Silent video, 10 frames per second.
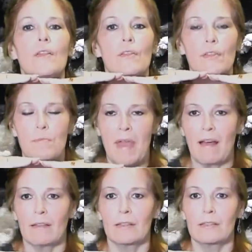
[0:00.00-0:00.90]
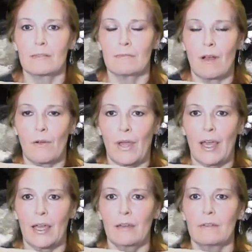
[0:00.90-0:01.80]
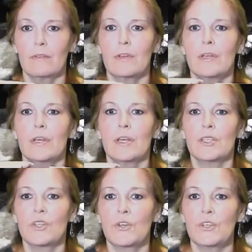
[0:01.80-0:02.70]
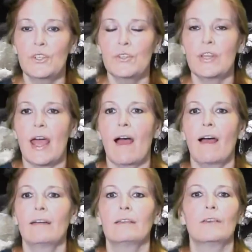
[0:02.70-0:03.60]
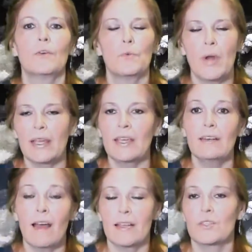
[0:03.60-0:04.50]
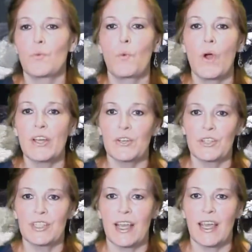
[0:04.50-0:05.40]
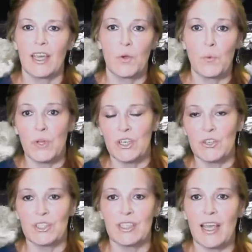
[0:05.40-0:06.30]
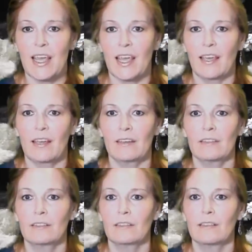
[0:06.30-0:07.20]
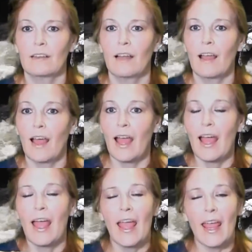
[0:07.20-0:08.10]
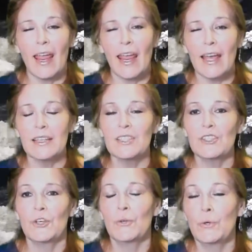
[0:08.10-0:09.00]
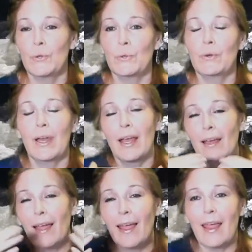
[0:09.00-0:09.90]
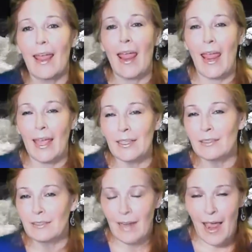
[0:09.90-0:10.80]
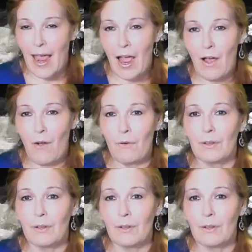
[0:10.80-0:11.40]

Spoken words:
the balance, okay? So to do that, recognize what you're saying and when you're saying it, and to who and how.